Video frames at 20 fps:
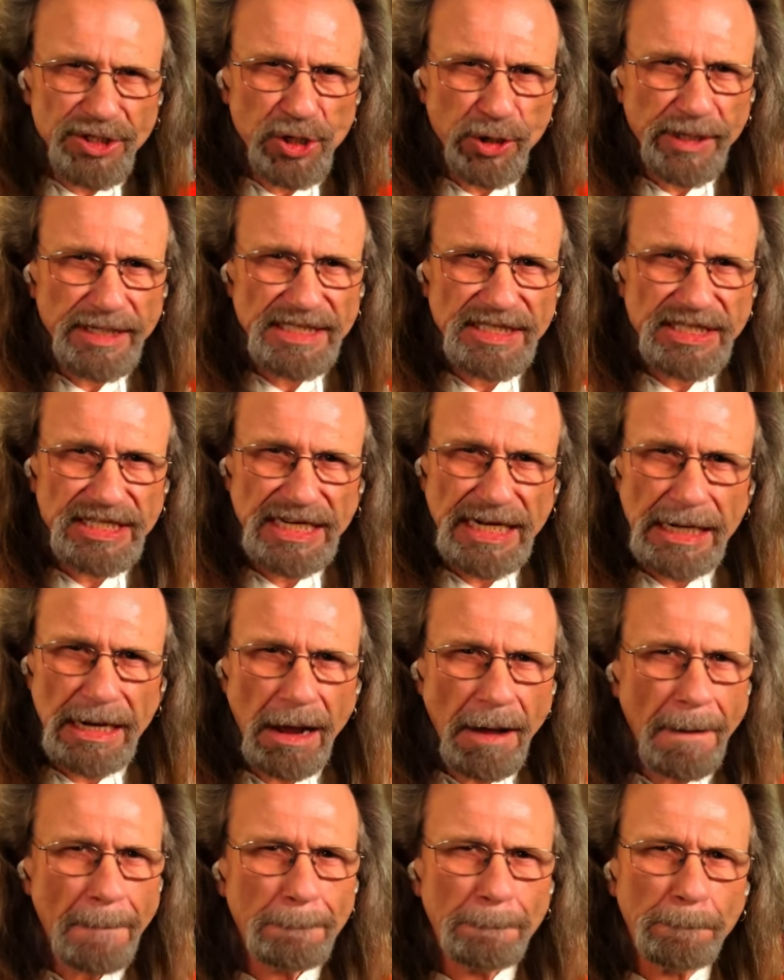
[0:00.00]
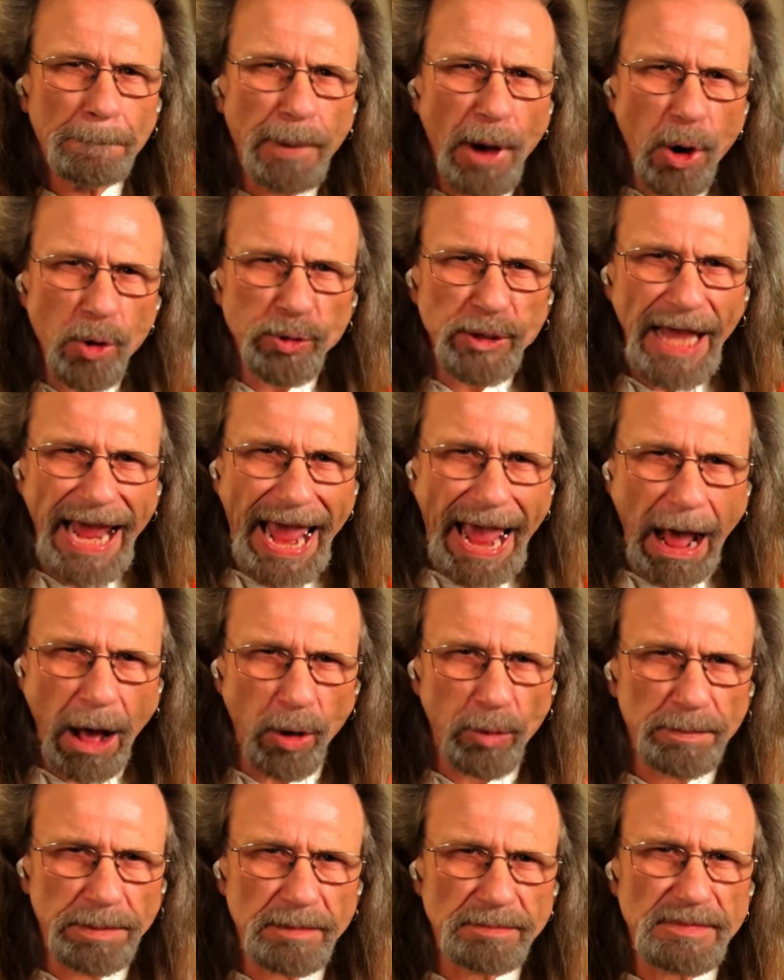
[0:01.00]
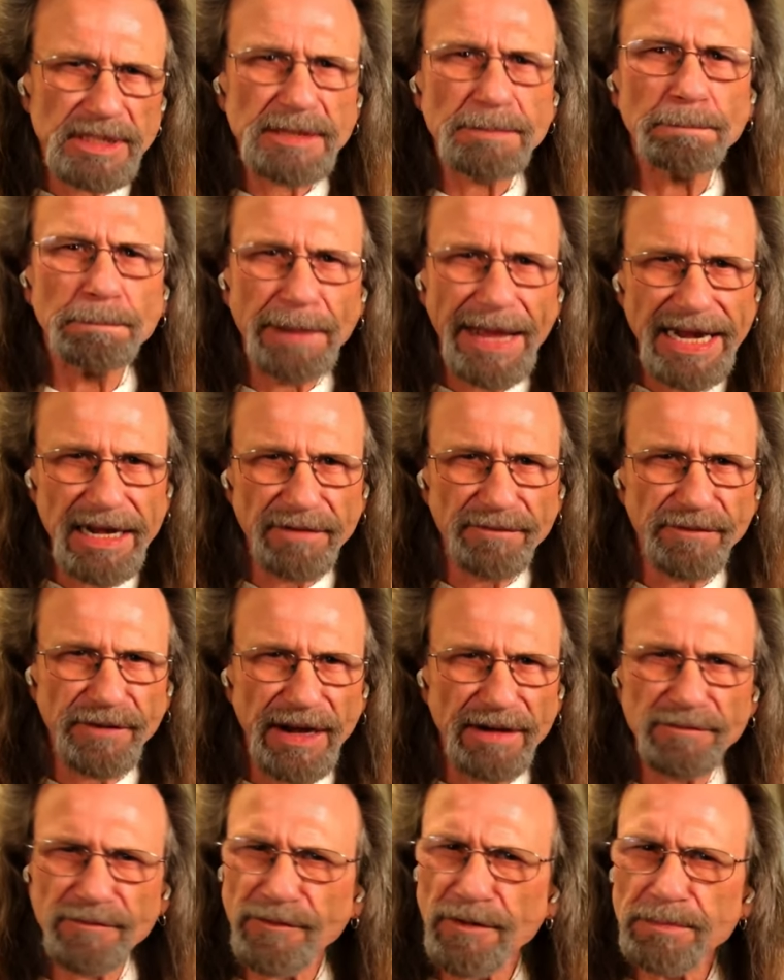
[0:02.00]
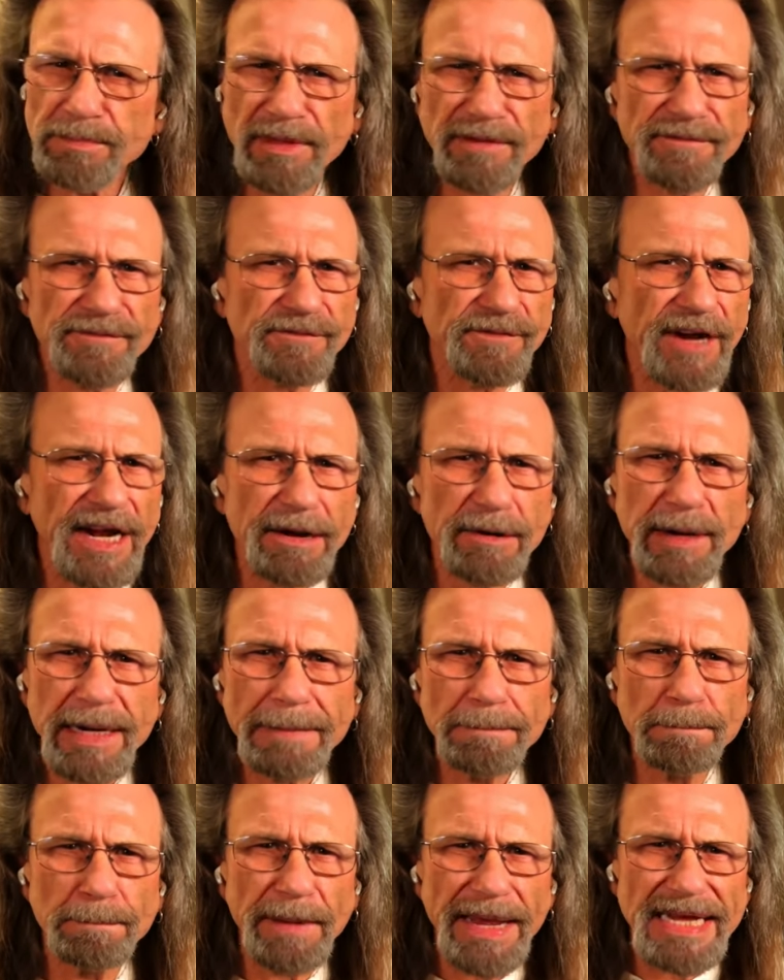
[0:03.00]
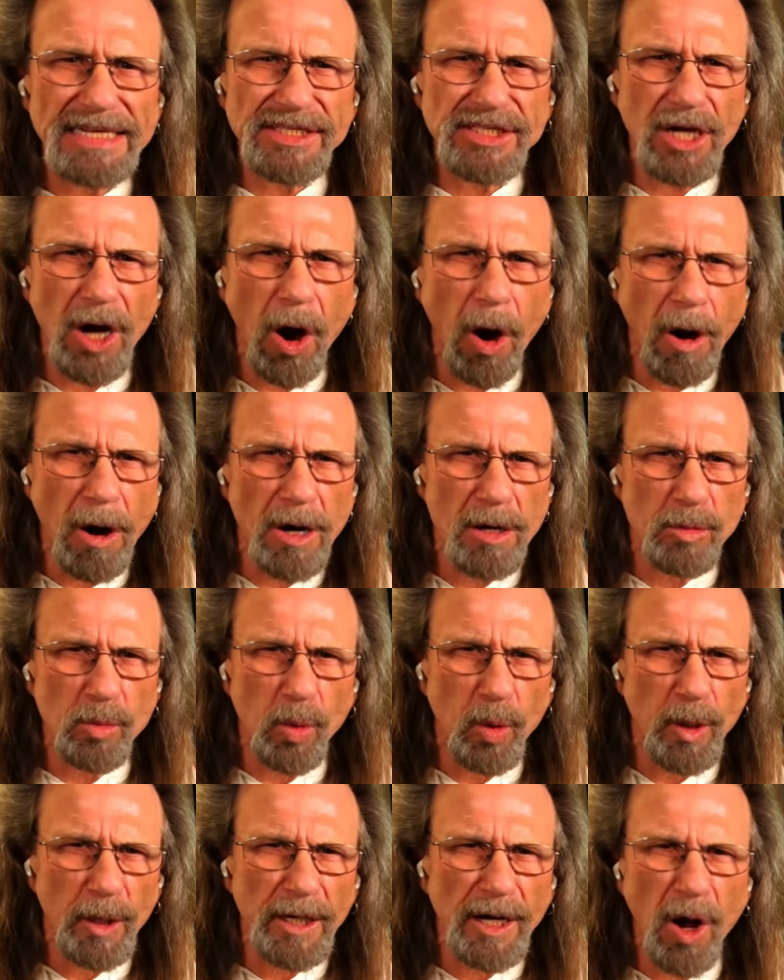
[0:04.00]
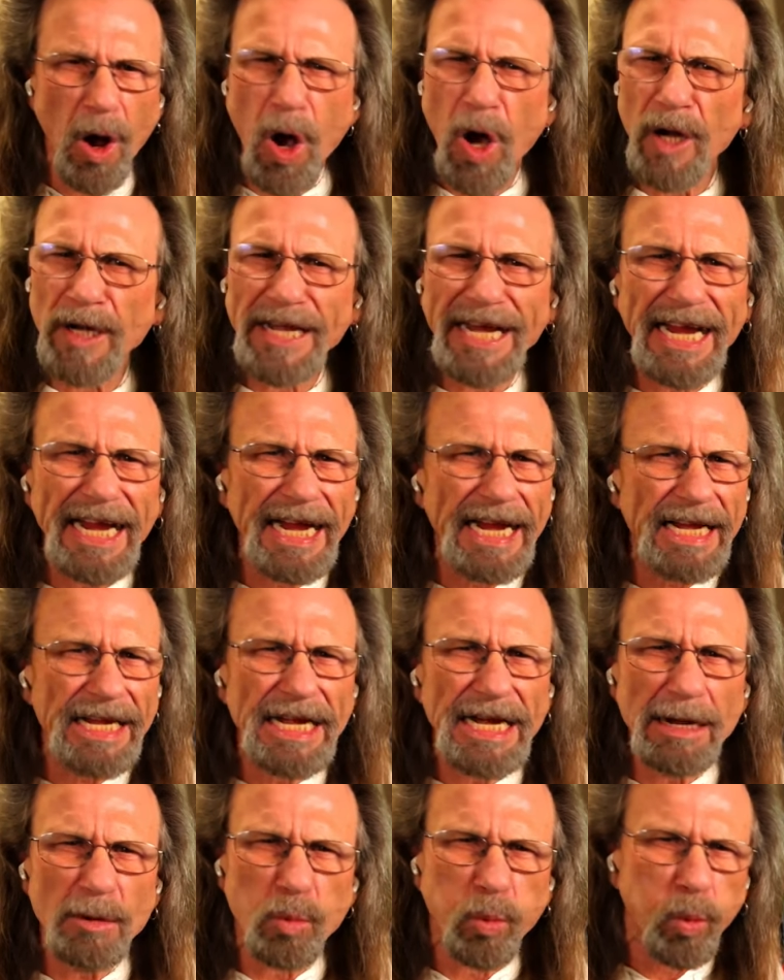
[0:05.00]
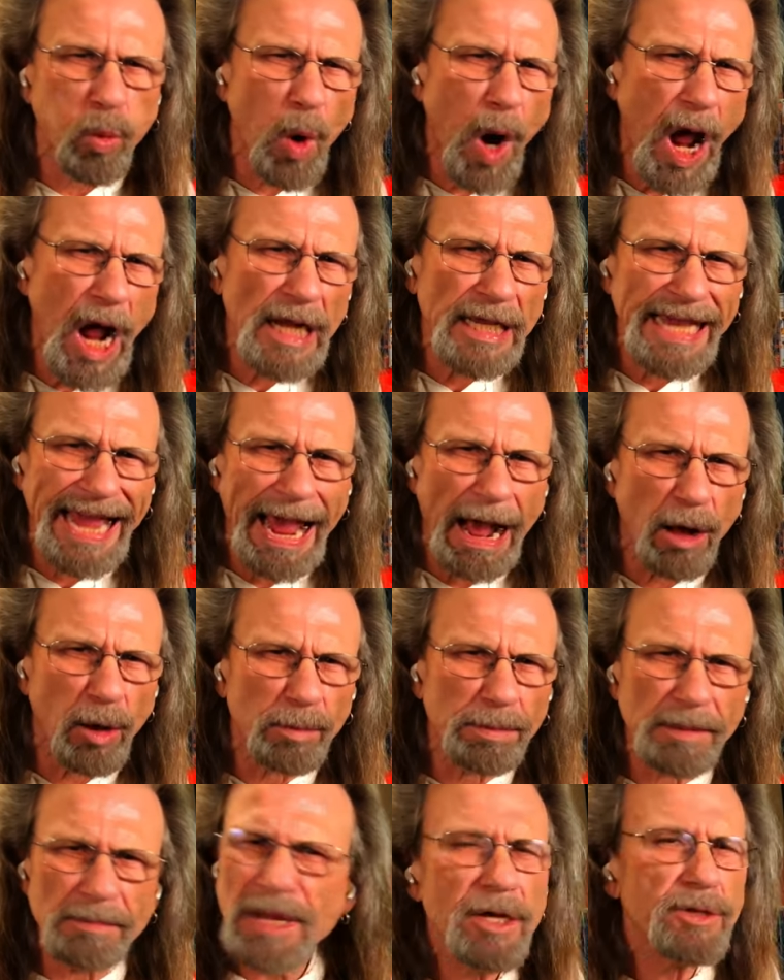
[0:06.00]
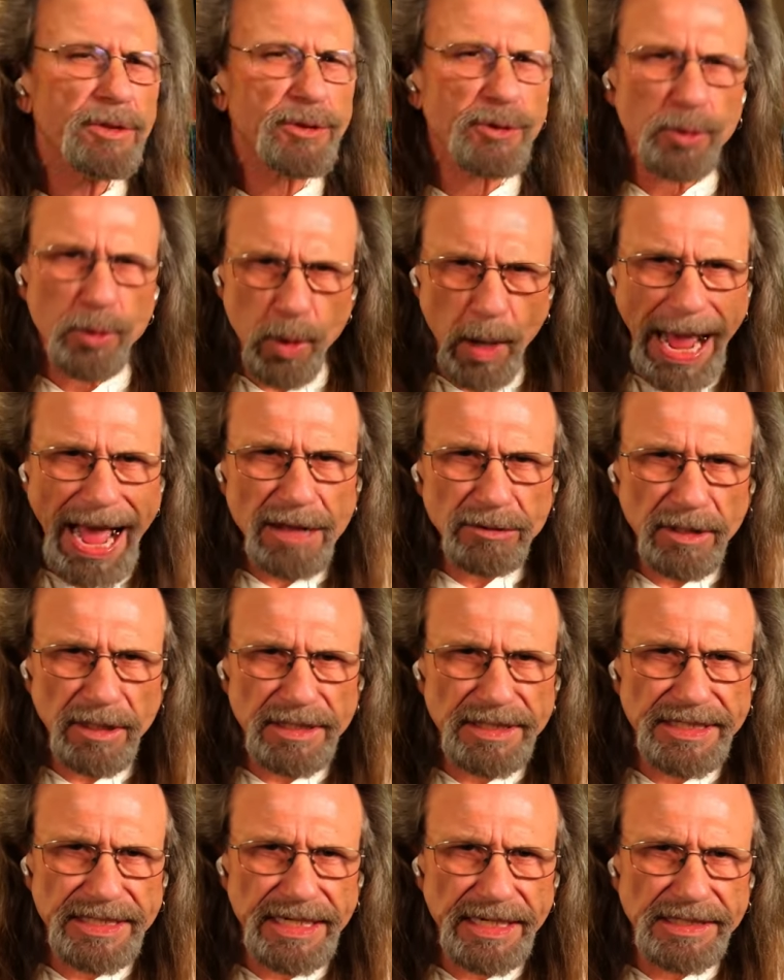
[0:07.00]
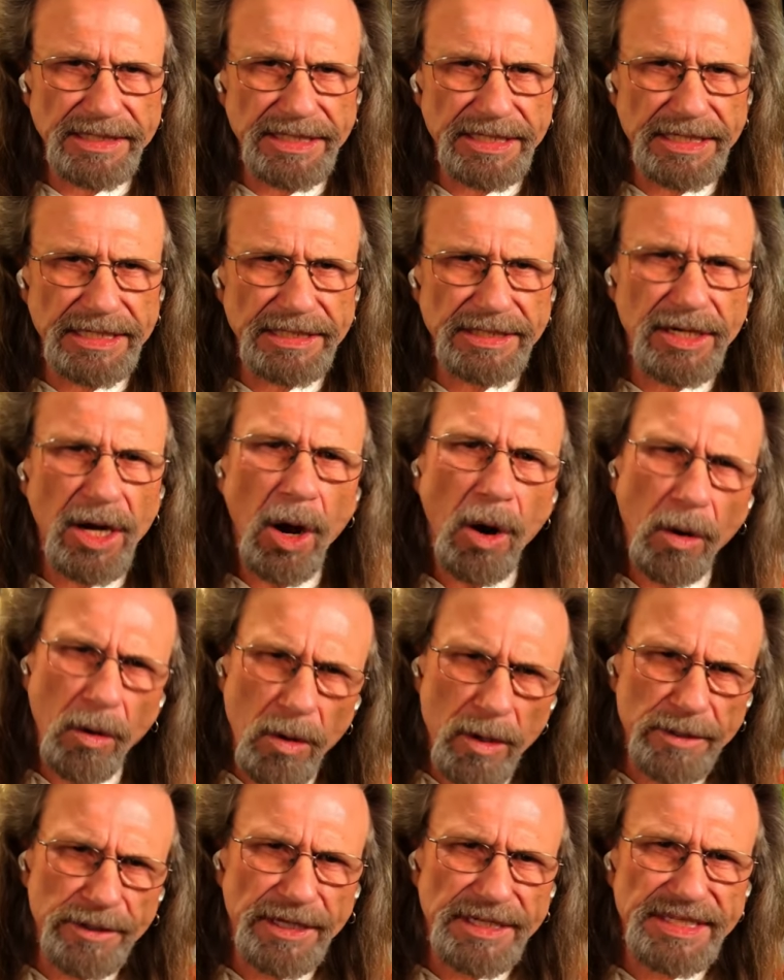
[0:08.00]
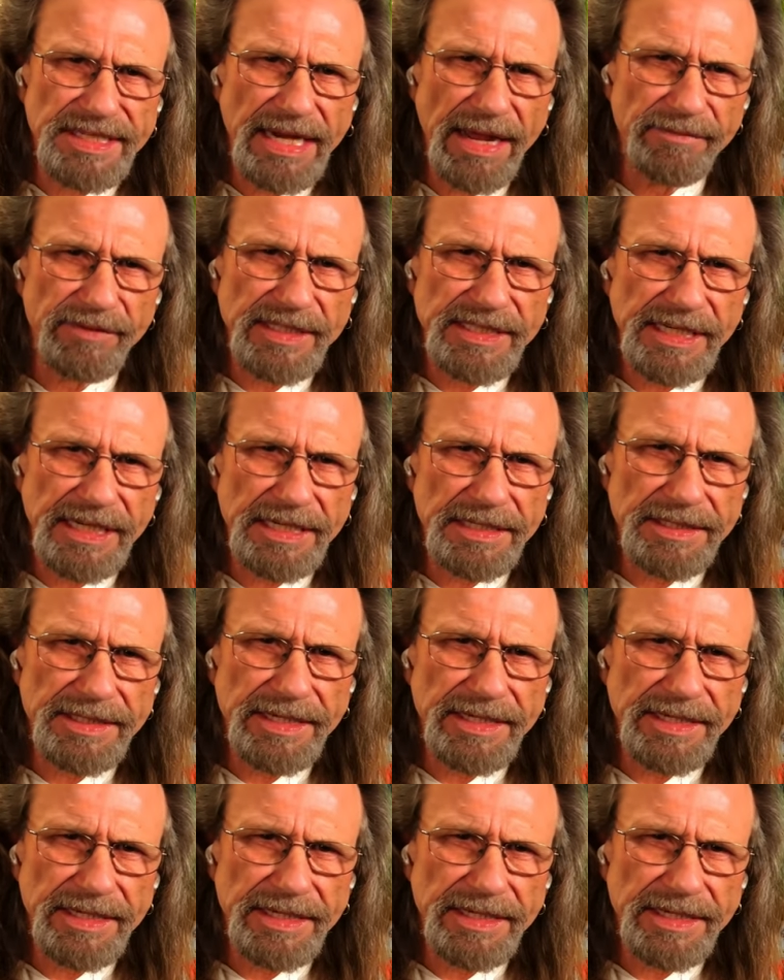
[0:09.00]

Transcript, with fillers: you can see, both albums benefit from the very best artwork on any rock album throughout the 60s or the 70s.